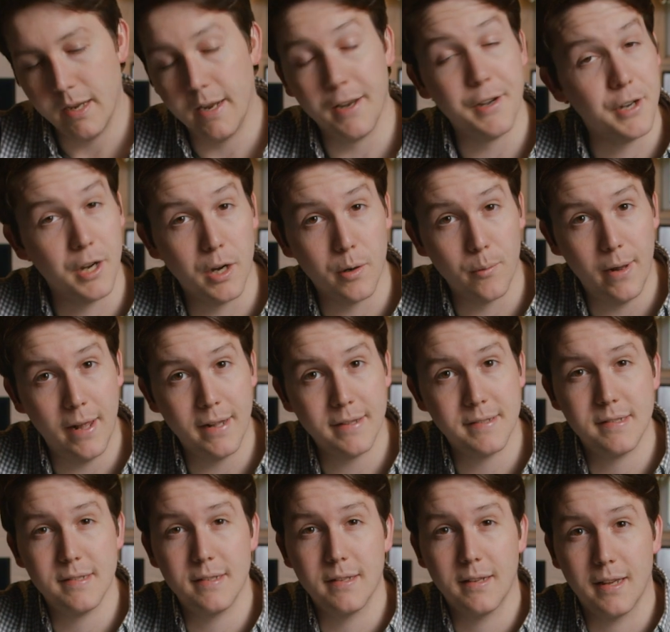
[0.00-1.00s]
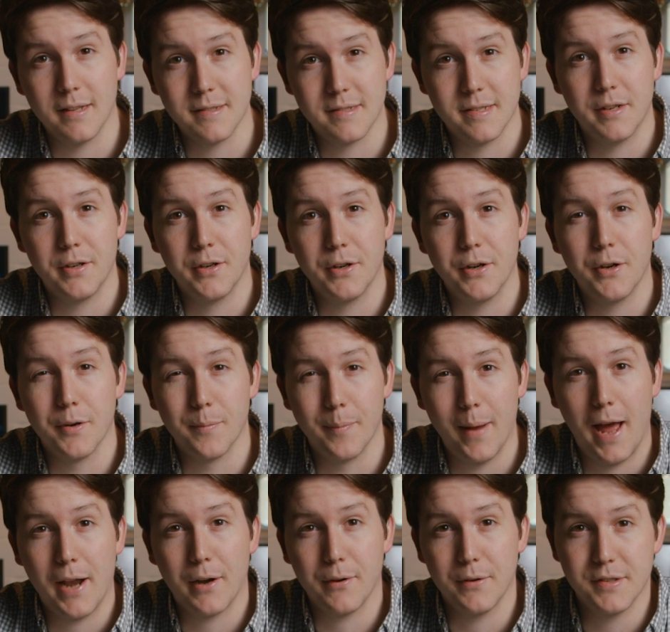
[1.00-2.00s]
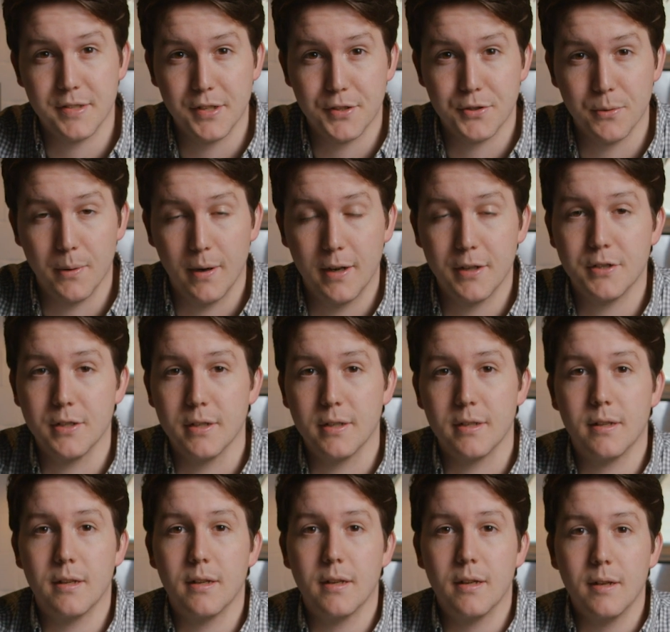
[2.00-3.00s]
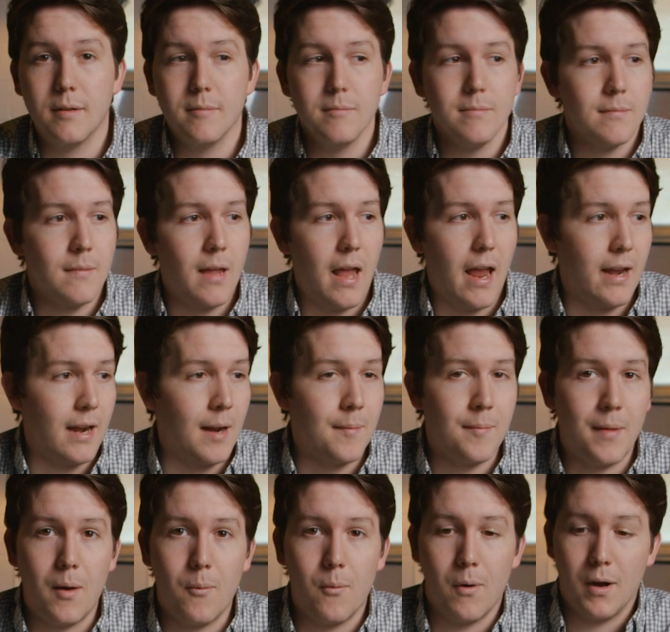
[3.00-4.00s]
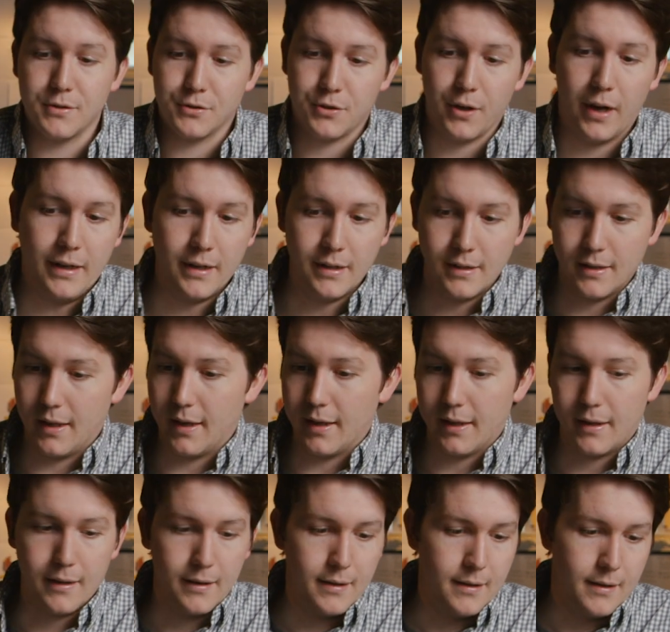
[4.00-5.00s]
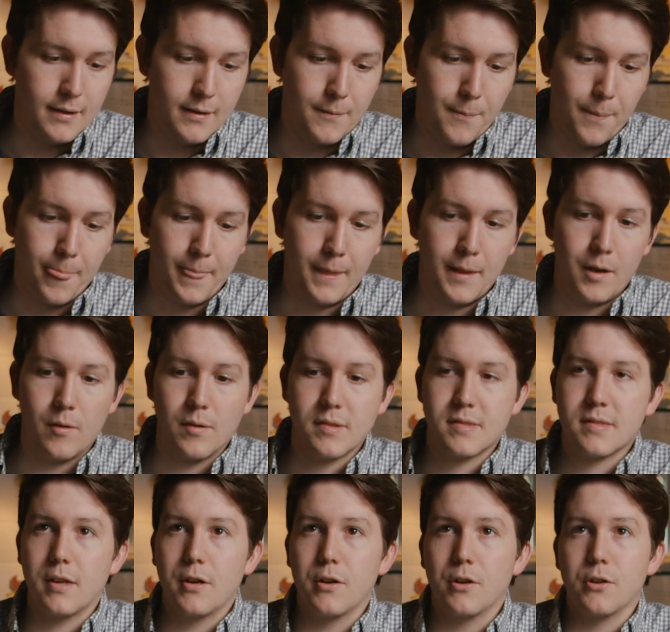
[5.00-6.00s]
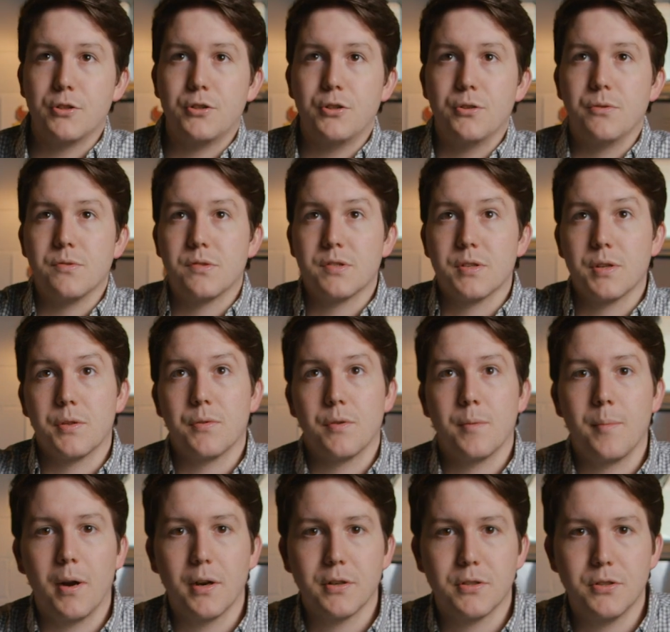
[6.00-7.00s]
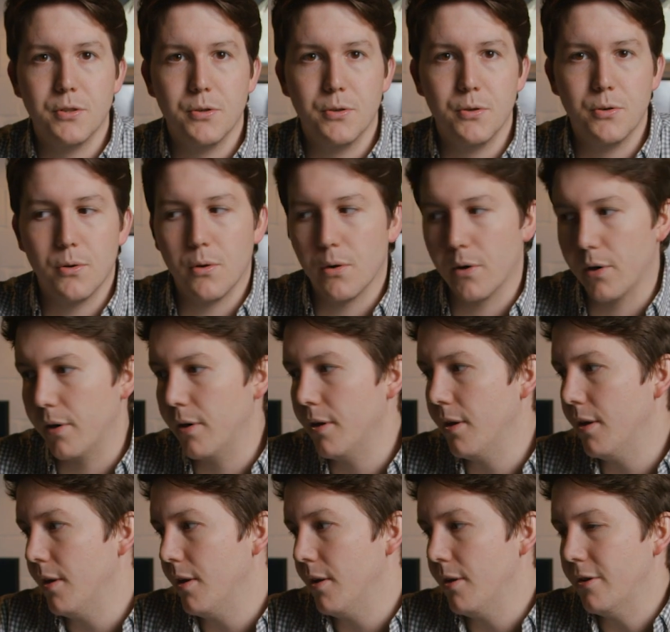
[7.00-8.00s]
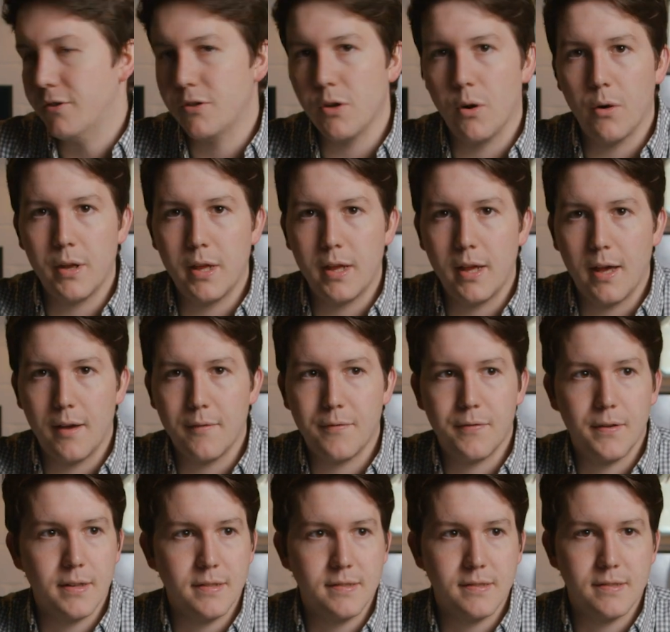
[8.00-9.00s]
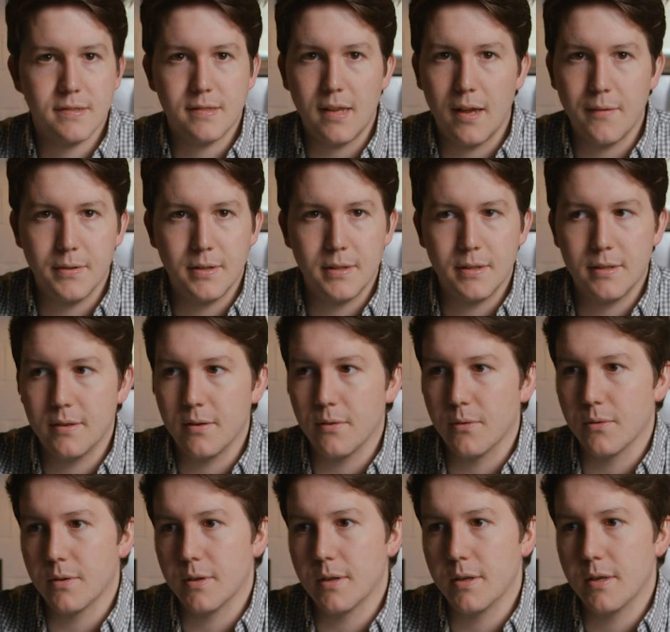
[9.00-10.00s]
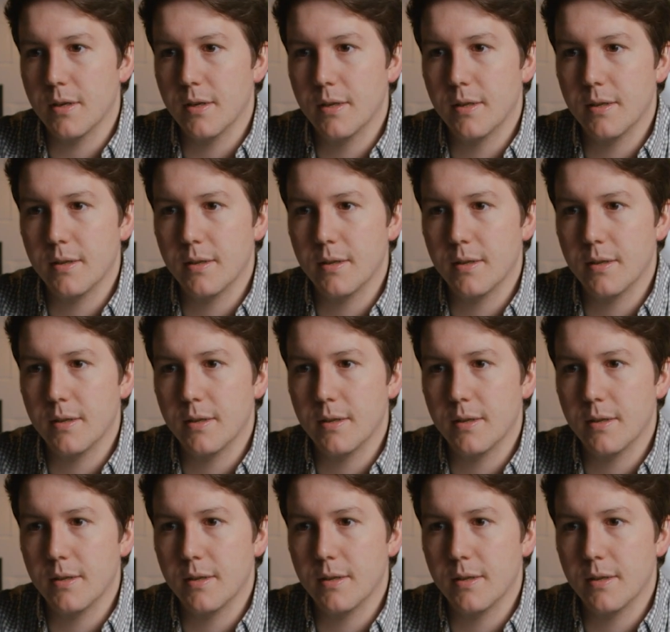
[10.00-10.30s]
and you're gonna rent, consider your battery situation. And I'm not one trying to like, you know, let's say you're shooting C three Mark two or Sony F S seven or